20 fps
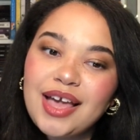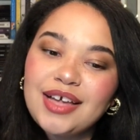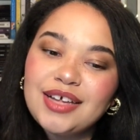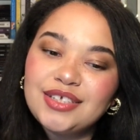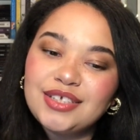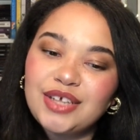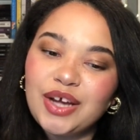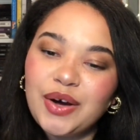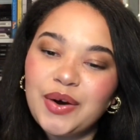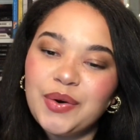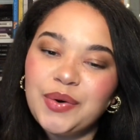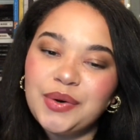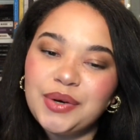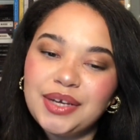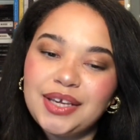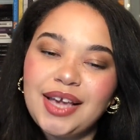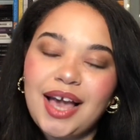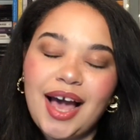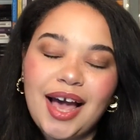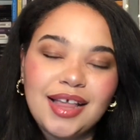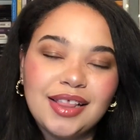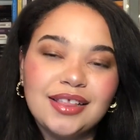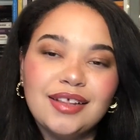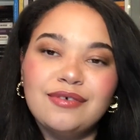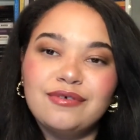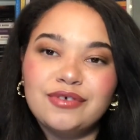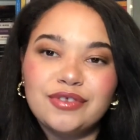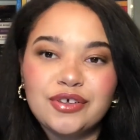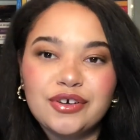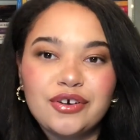So yeah, I
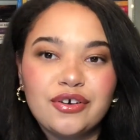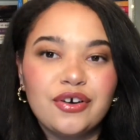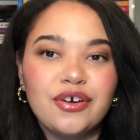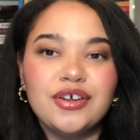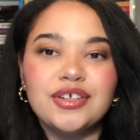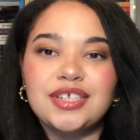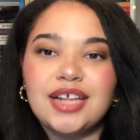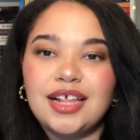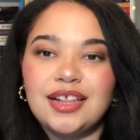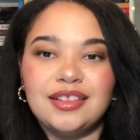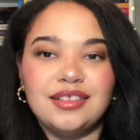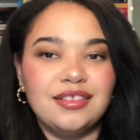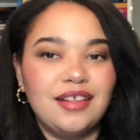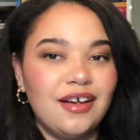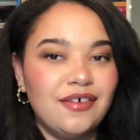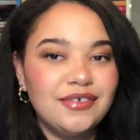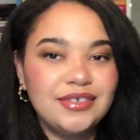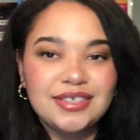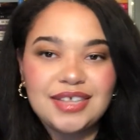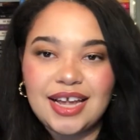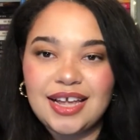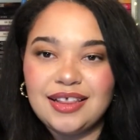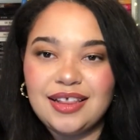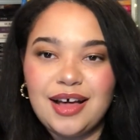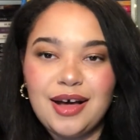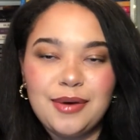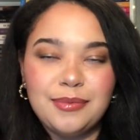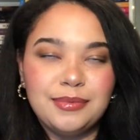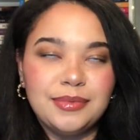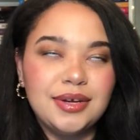loved the girls. I love
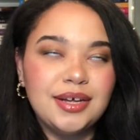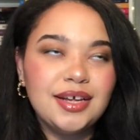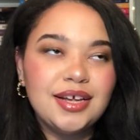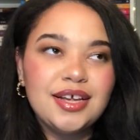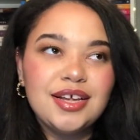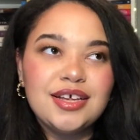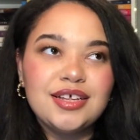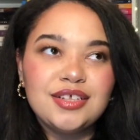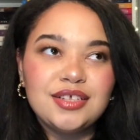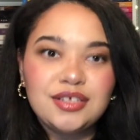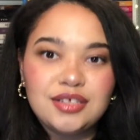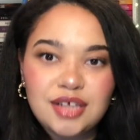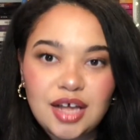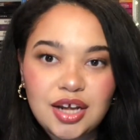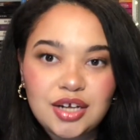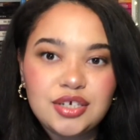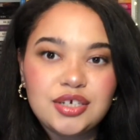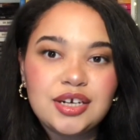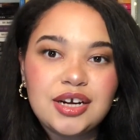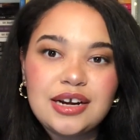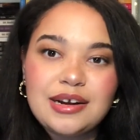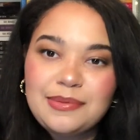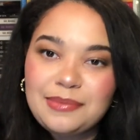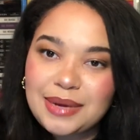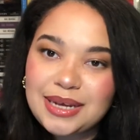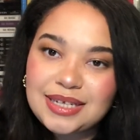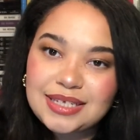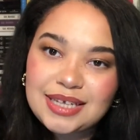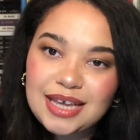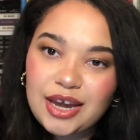Salem. such an
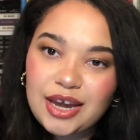amazing